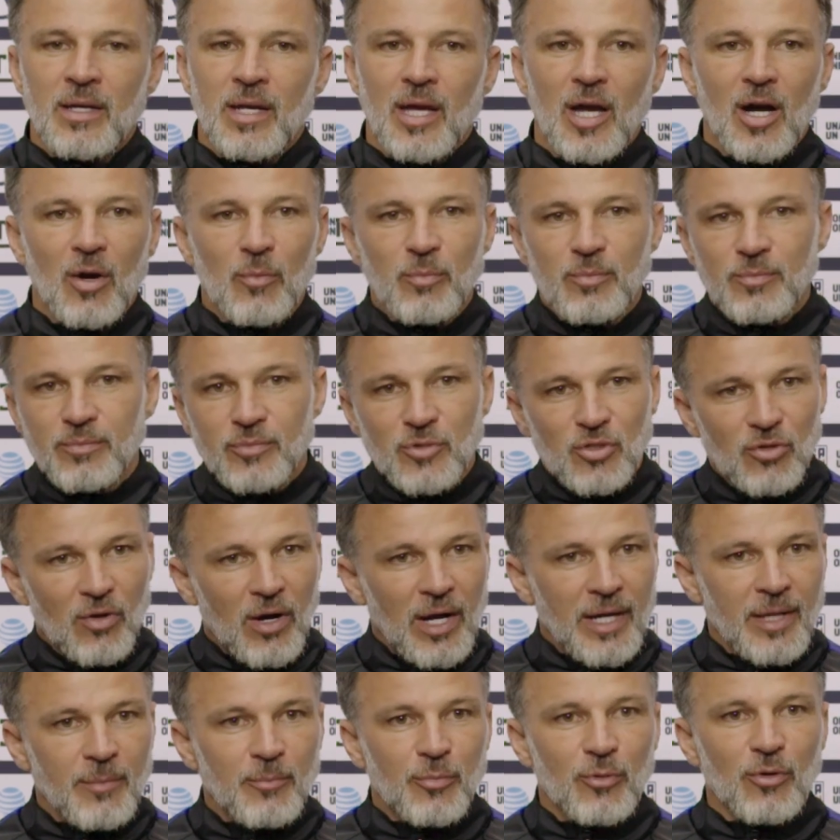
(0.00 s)
help try
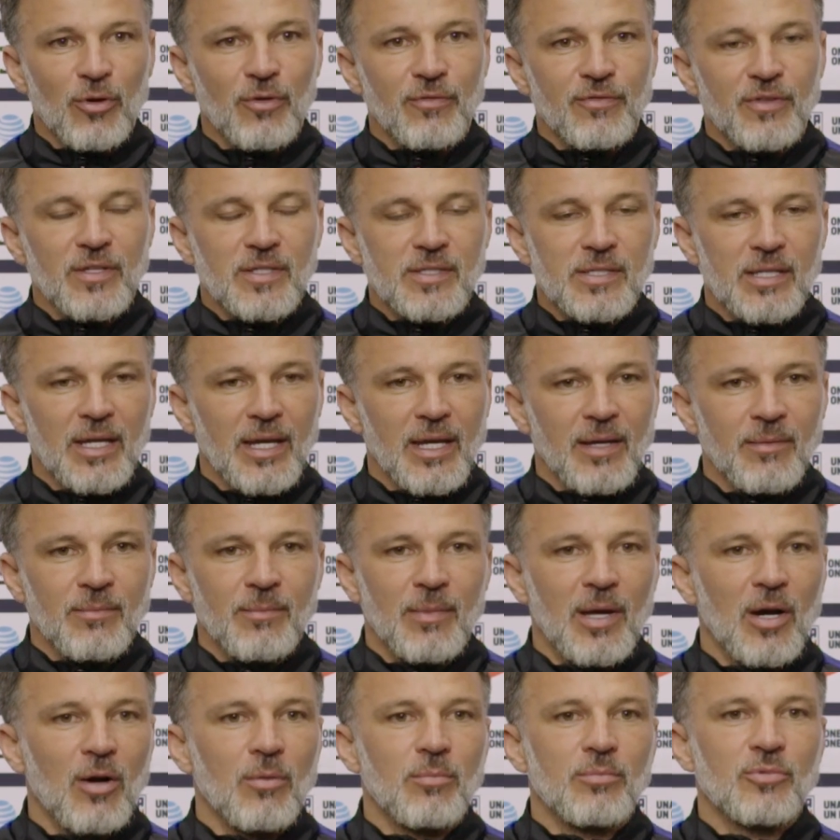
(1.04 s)
and improve the team,
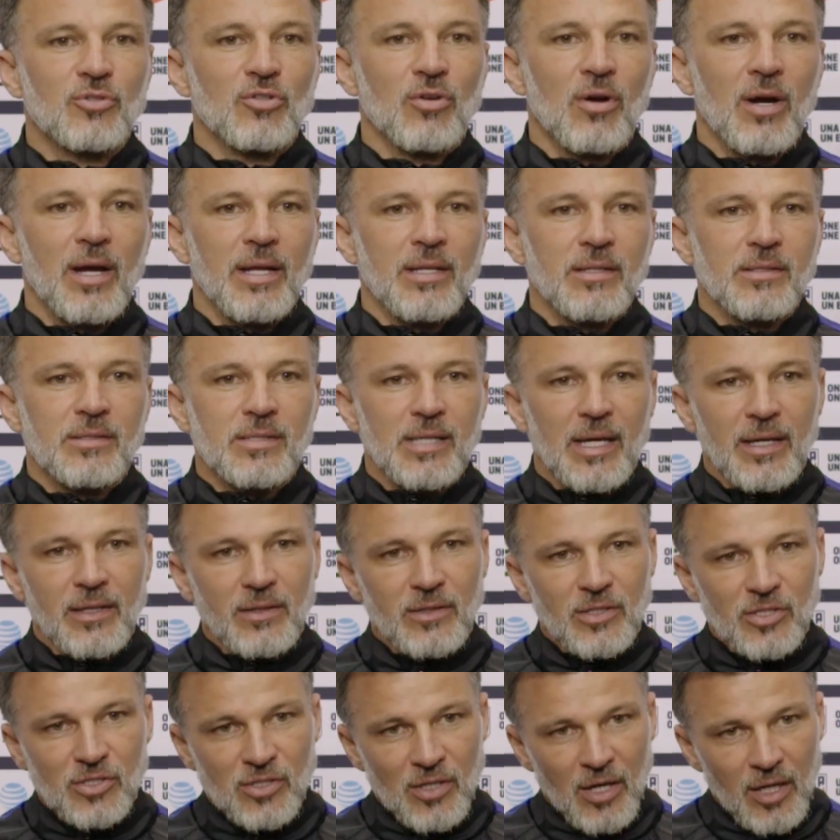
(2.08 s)
help try and take
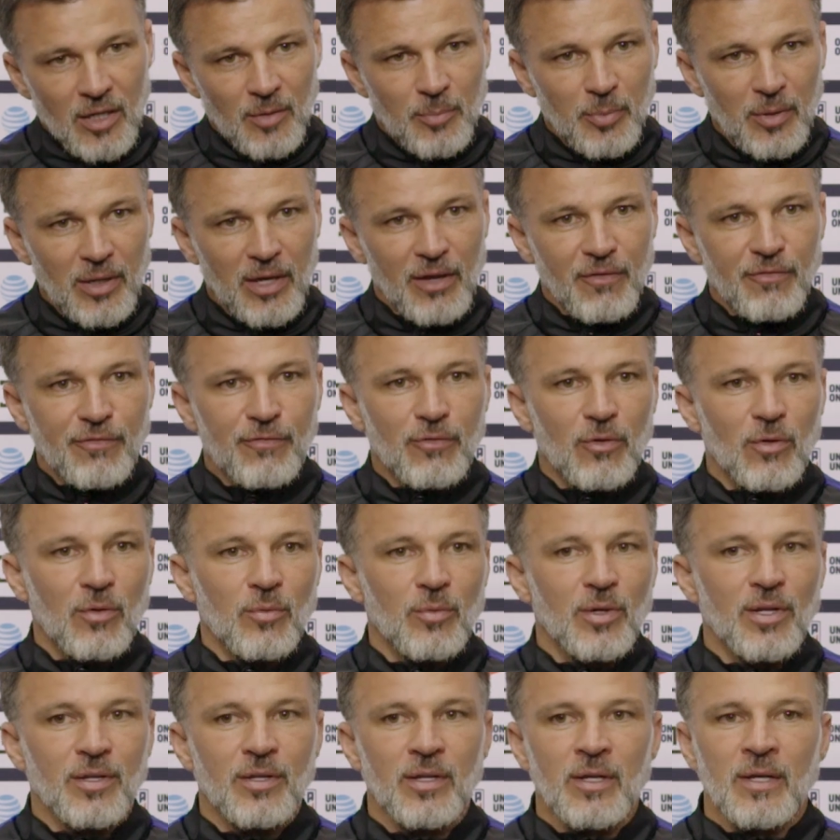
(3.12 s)
the style of play
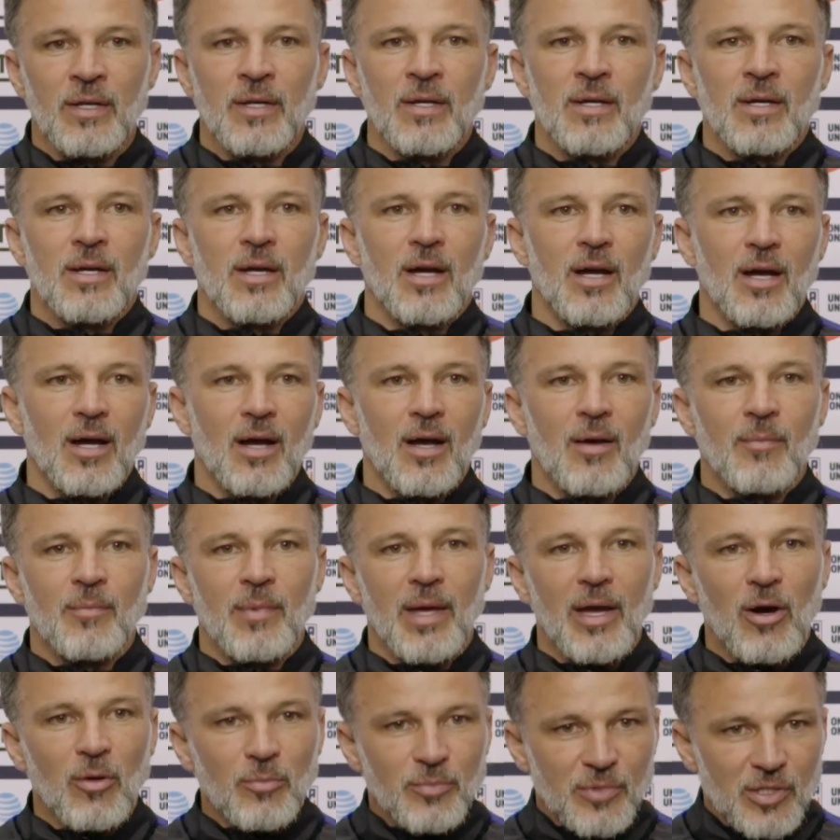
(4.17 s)
forward um,
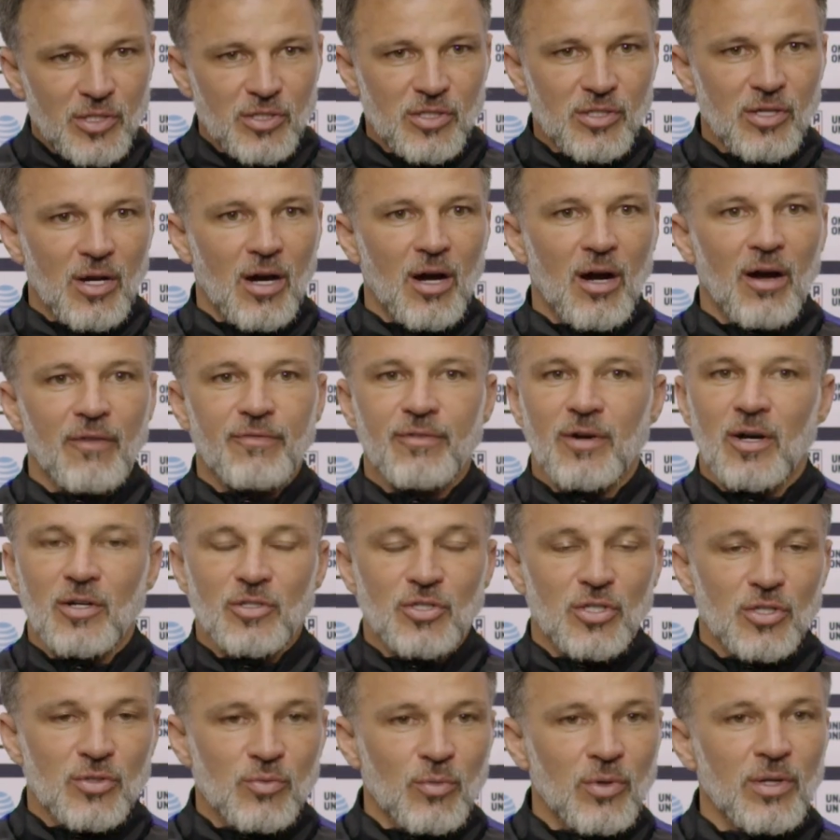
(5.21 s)
help the staff. I
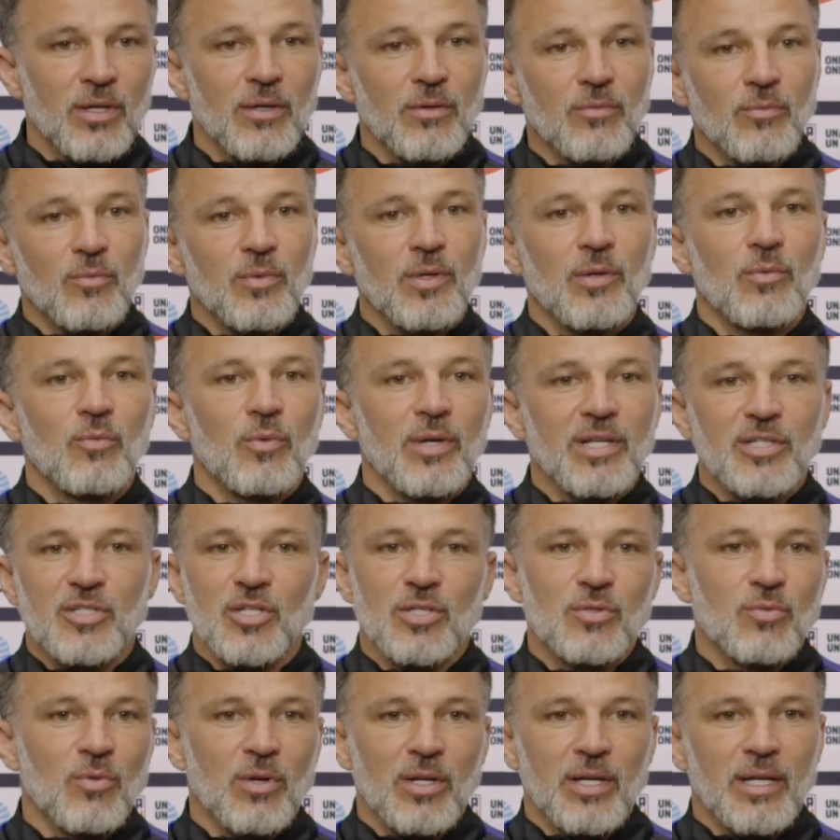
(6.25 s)
just want to, we, we,
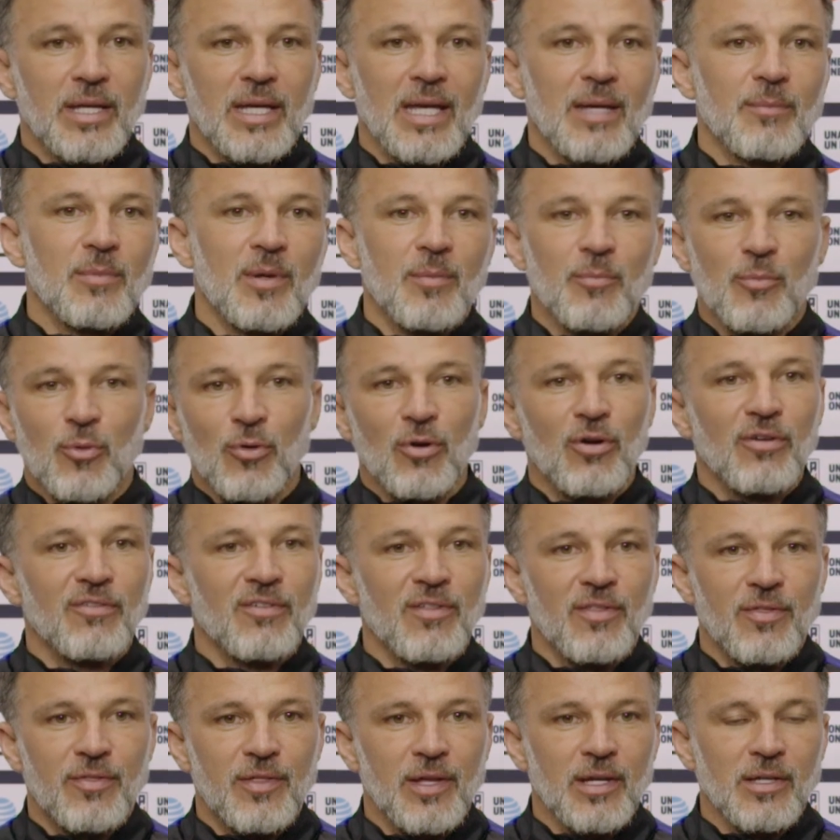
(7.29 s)
just want to keep
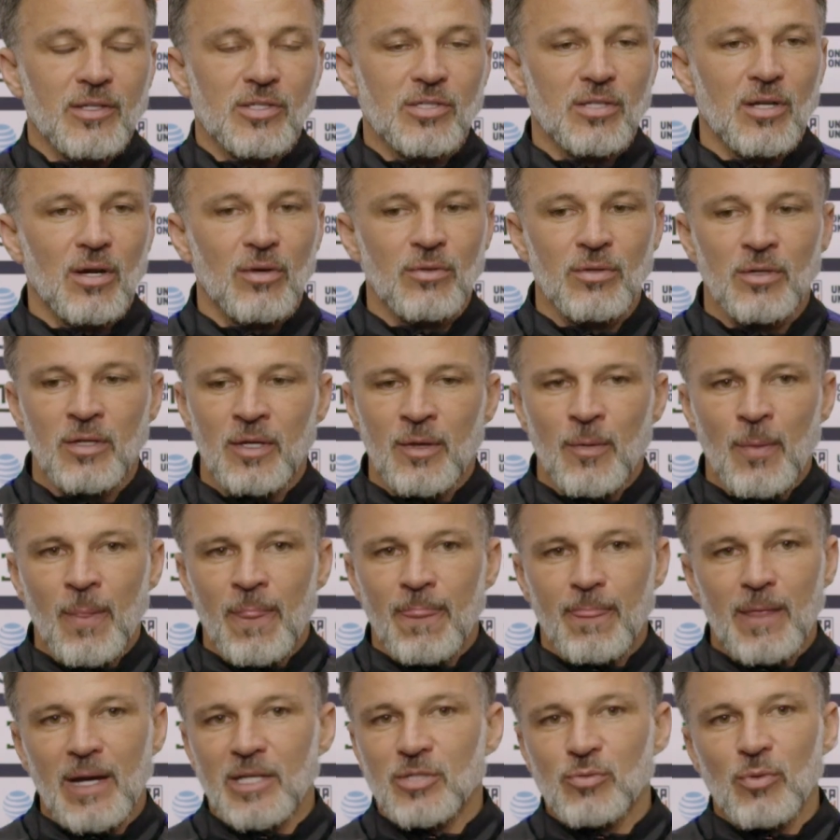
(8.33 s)
improving things. So
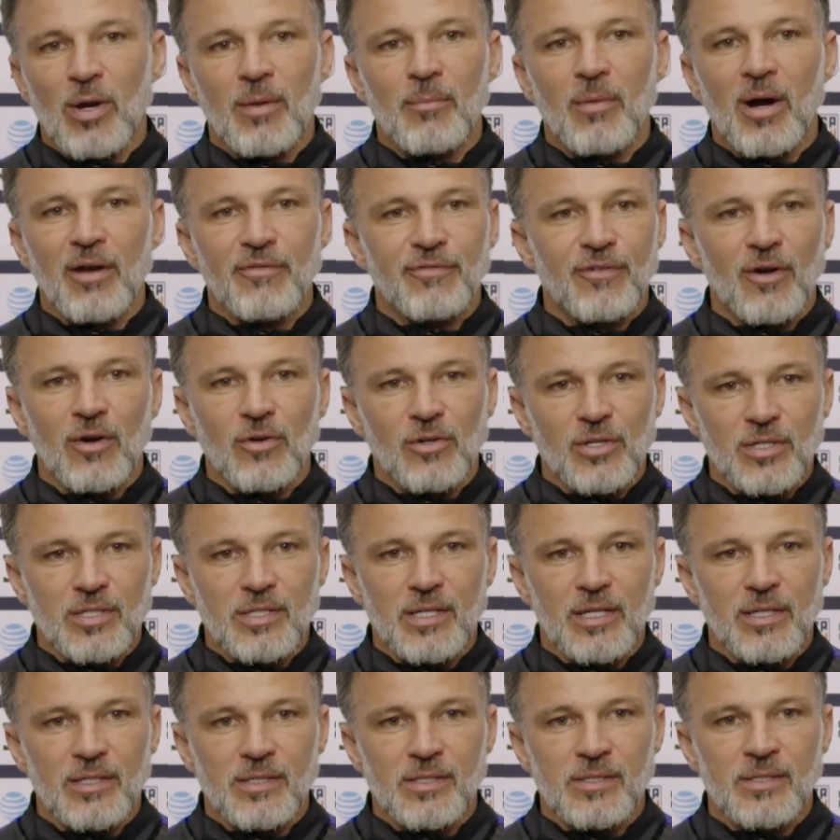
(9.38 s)
that's where my
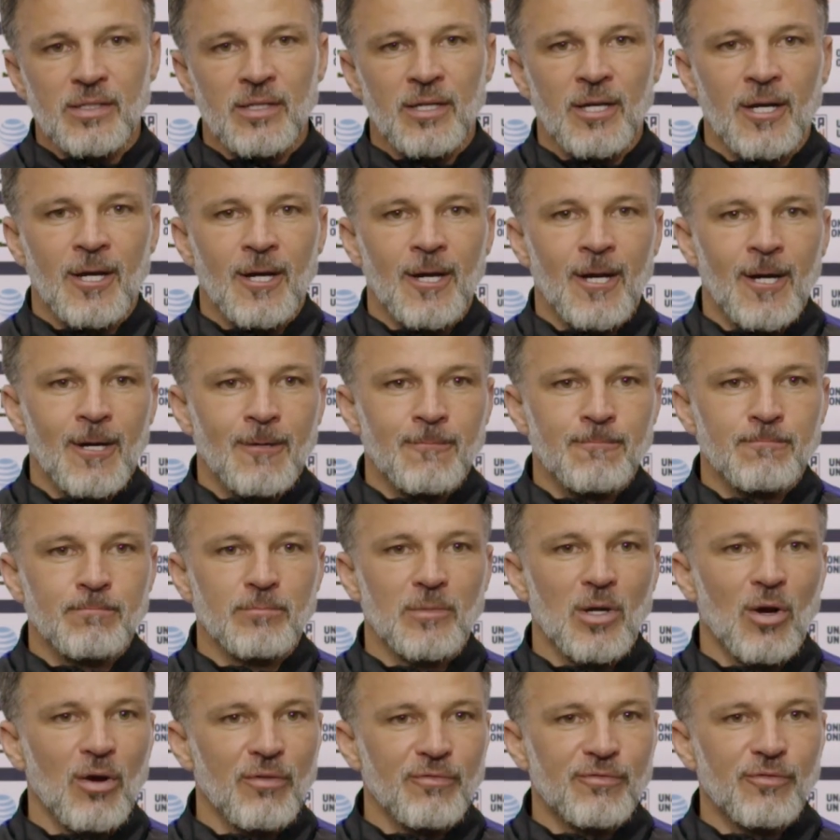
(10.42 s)
focus is um,
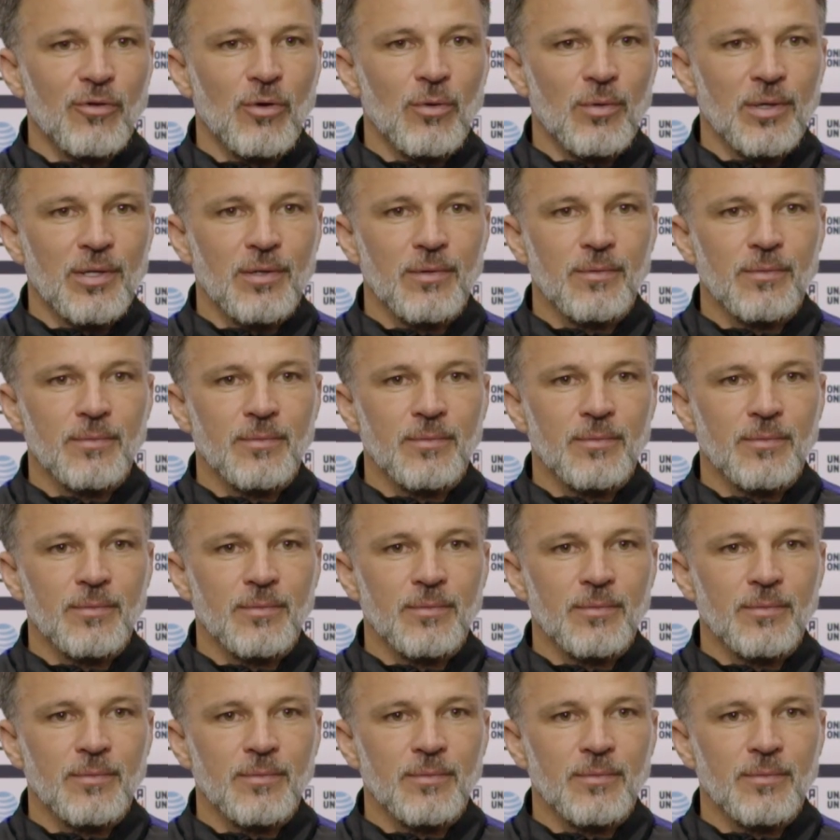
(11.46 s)
going forward.